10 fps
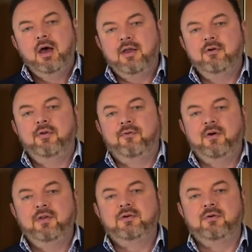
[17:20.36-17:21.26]
and all the
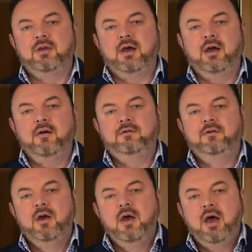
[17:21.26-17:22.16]
furniture in the
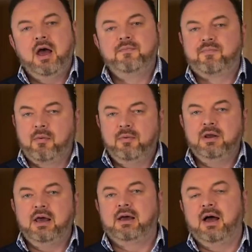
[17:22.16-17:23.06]
house and
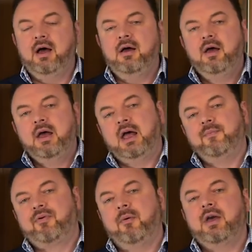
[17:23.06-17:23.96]
probably a car
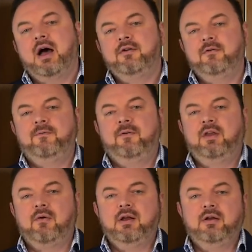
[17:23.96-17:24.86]
and probably
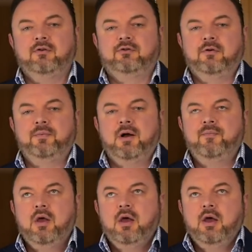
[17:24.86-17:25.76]
150 grand in your super.
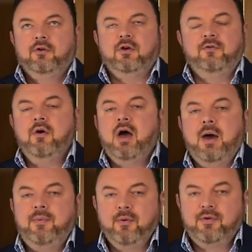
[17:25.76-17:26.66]
So if you're
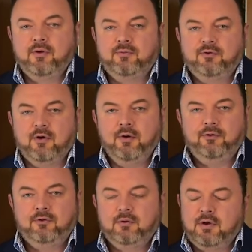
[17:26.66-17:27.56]
happy with those
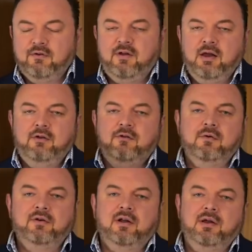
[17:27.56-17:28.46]
results, continue to
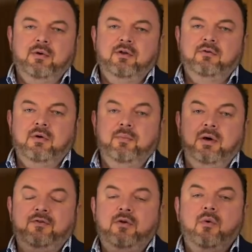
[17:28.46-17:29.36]
do exactly what you're doing.
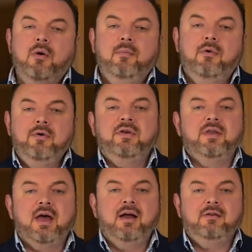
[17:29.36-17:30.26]
But if you want more
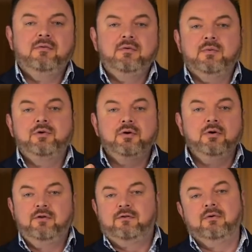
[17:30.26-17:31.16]
than that, which I'm
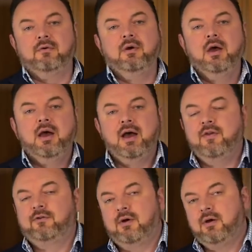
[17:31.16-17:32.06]
sure you do,
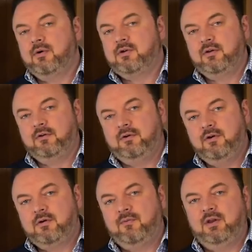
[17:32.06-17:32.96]
and that's why you're watching this
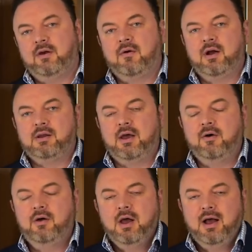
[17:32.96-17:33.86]
YouTube video right
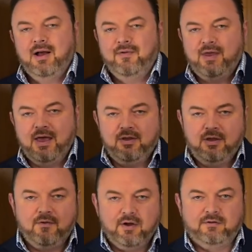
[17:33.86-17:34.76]
now,
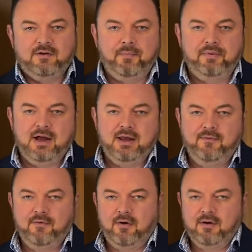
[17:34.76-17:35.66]
then you've got to start
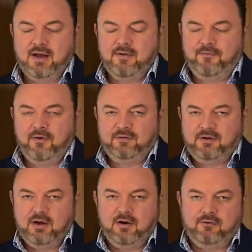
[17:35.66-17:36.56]
planning for it. And the
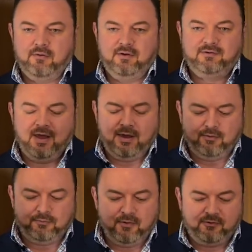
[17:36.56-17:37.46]
first thing you've got to do is take
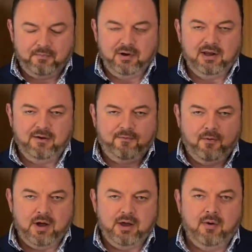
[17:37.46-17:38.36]
responsibility
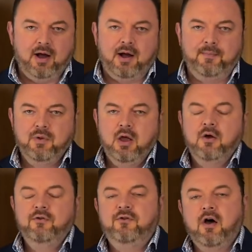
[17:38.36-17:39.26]
for where you are.
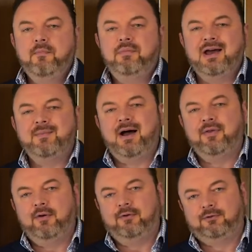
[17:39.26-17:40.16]
Don't blame
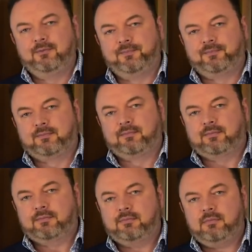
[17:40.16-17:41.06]
others.
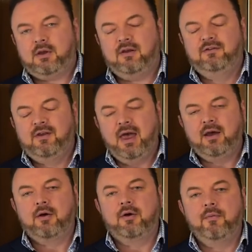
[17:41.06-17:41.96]

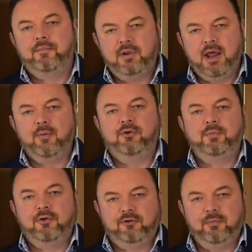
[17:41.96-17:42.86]
Take complete
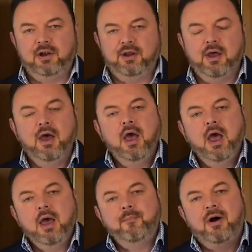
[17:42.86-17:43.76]
responsibility.
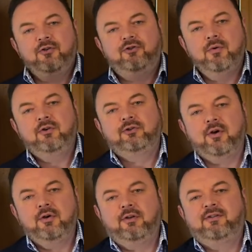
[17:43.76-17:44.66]
By doing
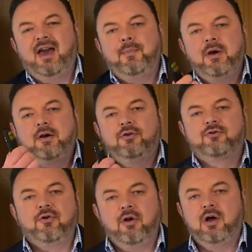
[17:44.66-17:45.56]
so, you take back
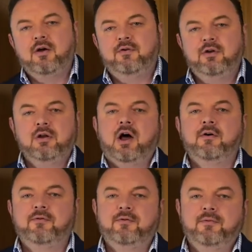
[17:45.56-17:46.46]
control over your
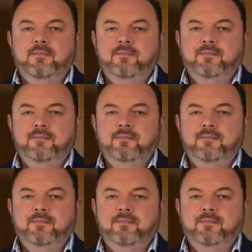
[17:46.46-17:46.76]
life.